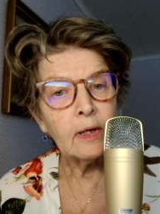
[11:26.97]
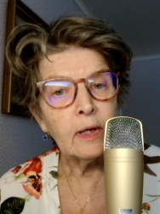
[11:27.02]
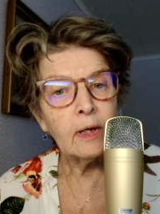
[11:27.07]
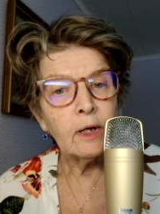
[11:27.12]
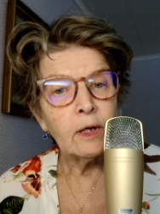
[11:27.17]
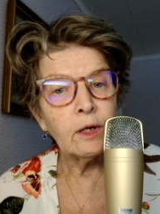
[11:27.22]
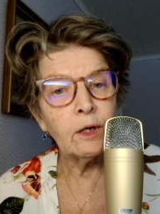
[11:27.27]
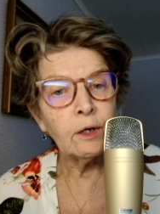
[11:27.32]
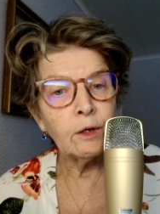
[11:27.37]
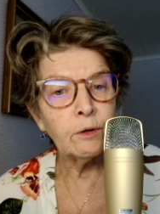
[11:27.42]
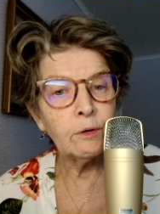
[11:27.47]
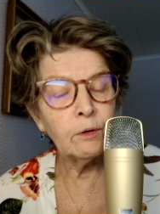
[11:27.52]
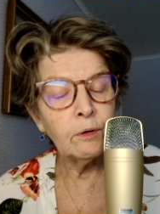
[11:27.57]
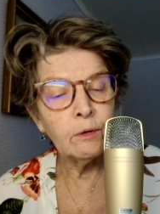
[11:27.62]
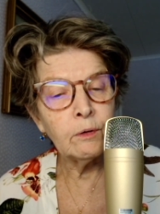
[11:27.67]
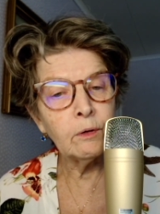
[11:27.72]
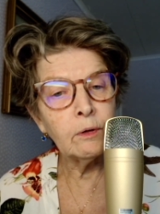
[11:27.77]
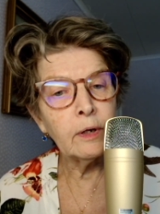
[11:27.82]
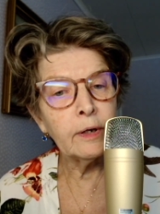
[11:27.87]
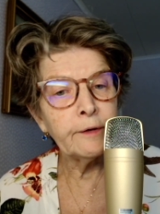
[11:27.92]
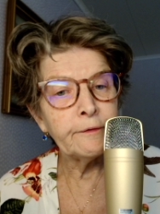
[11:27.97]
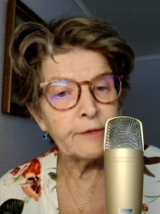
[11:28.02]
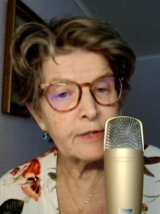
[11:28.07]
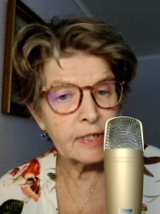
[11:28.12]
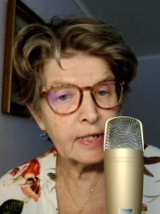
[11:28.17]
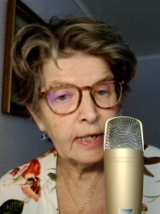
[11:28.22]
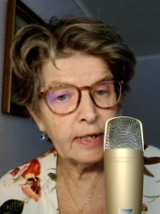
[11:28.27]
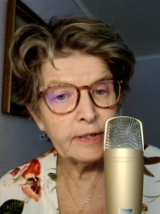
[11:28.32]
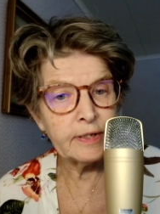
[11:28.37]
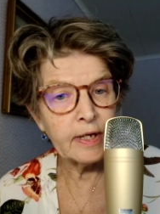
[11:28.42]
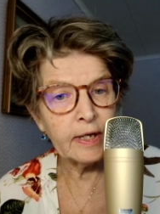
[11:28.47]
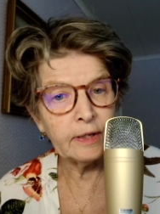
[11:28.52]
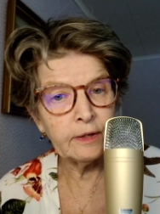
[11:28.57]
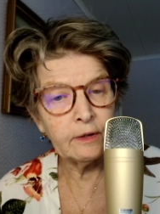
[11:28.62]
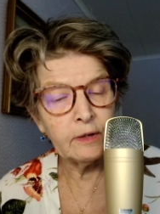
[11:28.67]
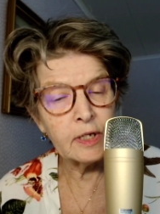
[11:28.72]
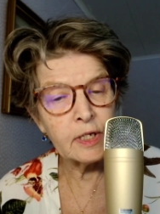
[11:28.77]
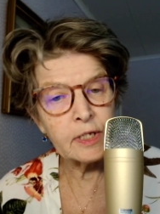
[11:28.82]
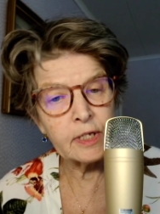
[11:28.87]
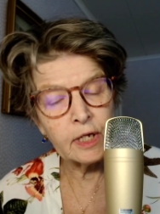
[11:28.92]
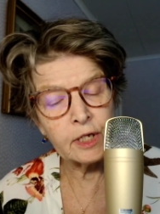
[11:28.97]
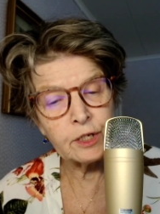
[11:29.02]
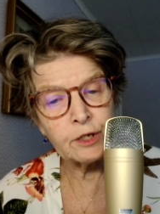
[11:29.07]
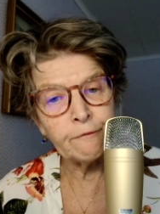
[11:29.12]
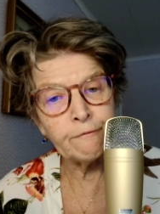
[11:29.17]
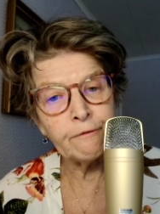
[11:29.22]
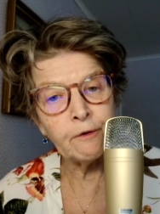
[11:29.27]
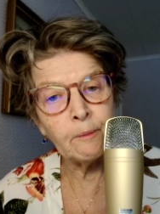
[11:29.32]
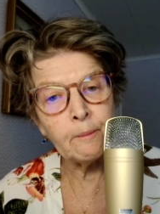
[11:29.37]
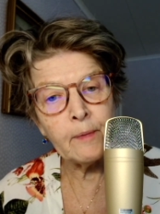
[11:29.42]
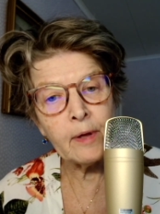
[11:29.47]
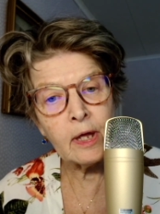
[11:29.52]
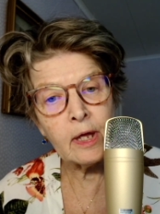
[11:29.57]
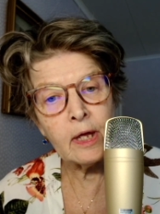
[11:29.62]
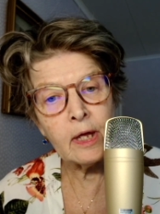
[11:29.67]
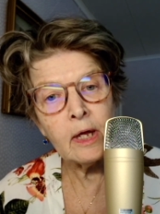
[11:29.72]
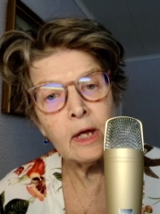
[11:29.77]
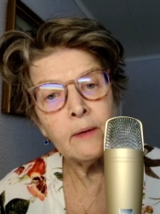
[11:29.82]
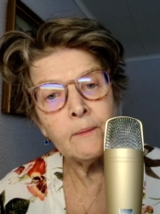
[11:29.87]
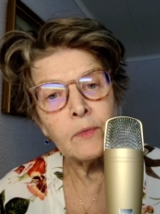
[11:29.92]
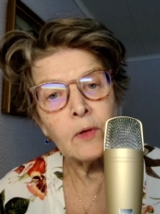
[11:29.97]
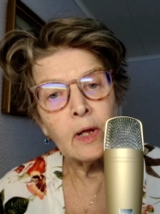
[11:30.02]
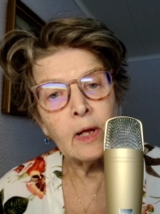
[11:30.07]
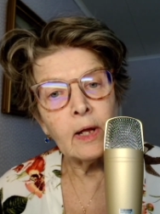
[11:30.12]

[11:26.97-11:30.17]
who facilitated this session for me.